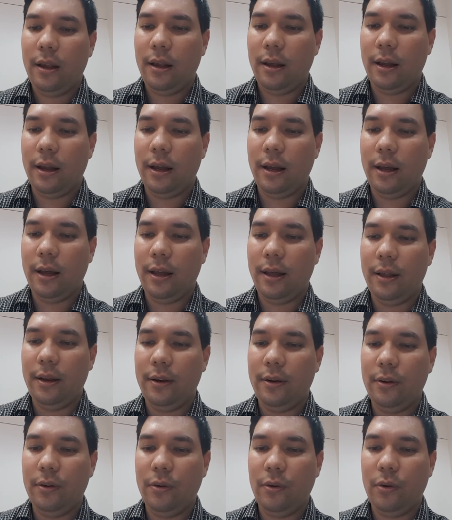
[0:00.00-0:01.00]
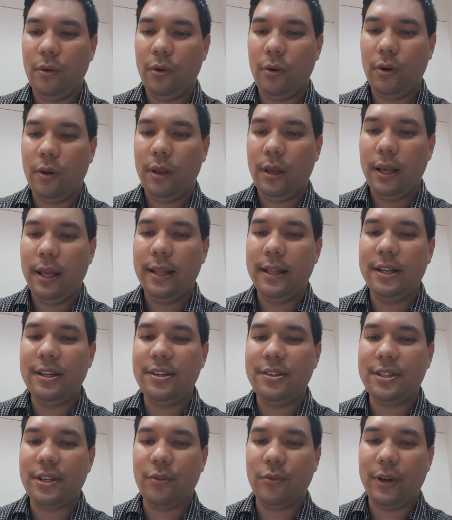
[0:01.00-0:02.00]
And then you
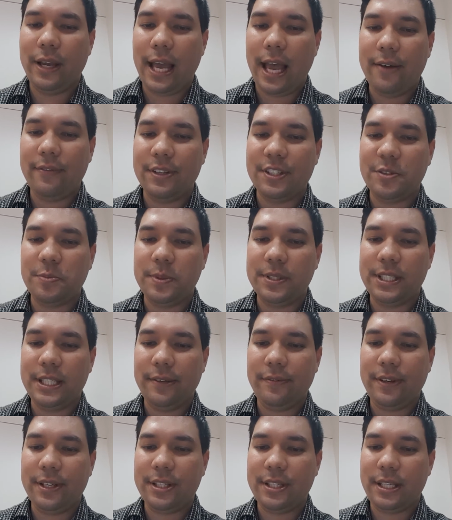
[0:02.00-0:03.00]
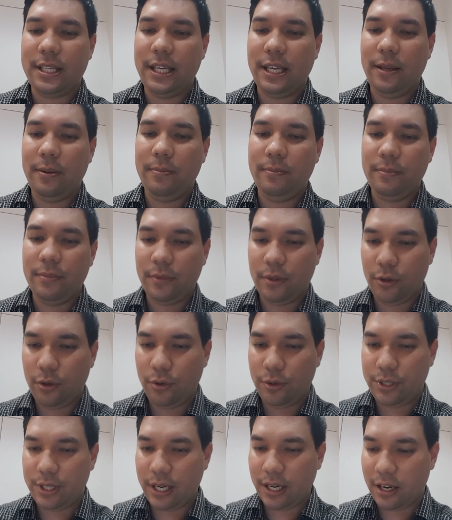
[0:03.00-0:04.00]
said we have a specific team who
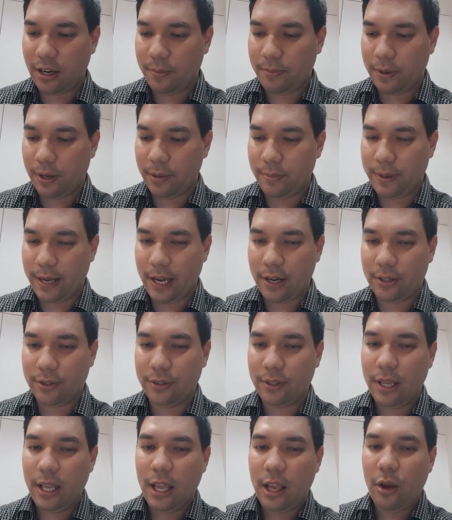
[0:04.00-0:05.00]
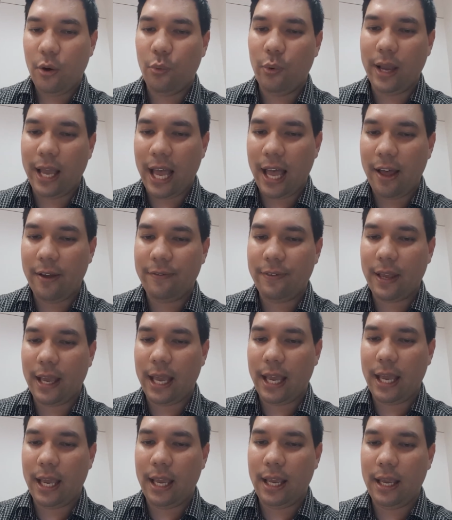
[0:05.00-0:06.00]
check up on panel. We have
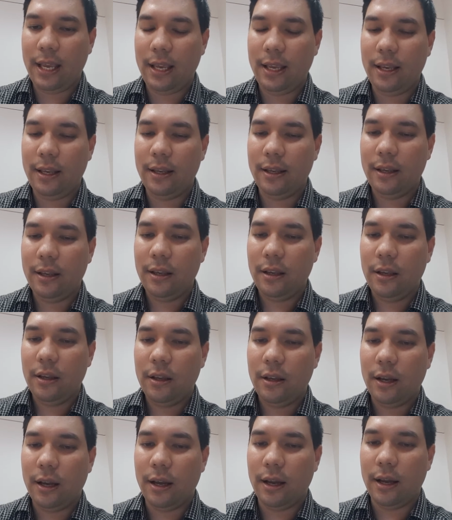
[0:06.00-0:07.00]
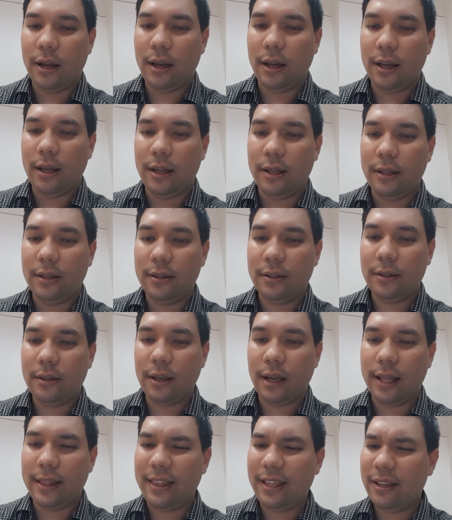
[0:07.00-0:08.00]
a,
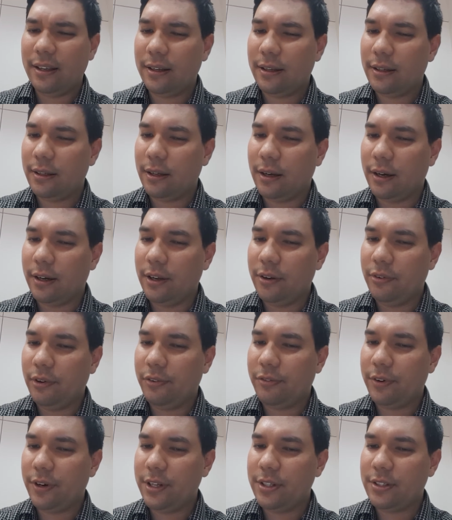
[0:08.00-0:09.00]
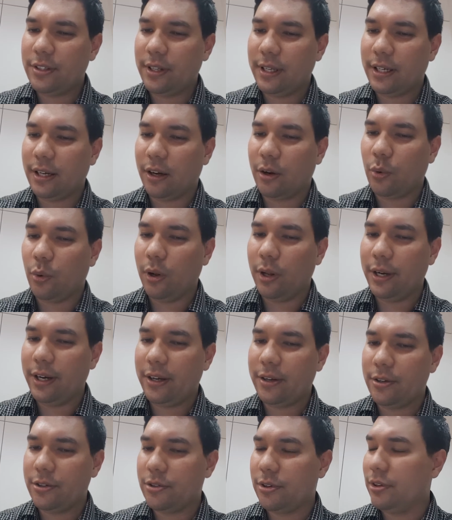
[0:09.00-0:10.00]
I think, are you referring to like a quality
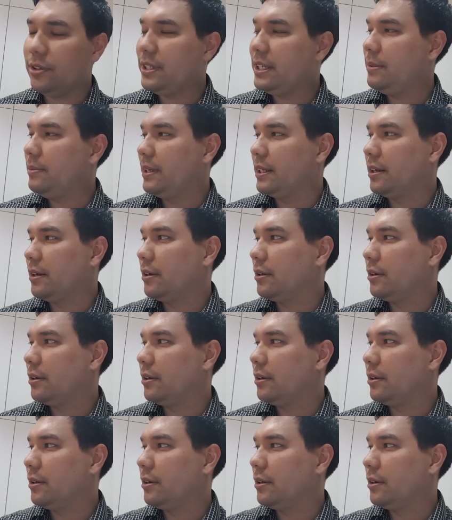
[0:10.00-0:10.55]
control team, like a?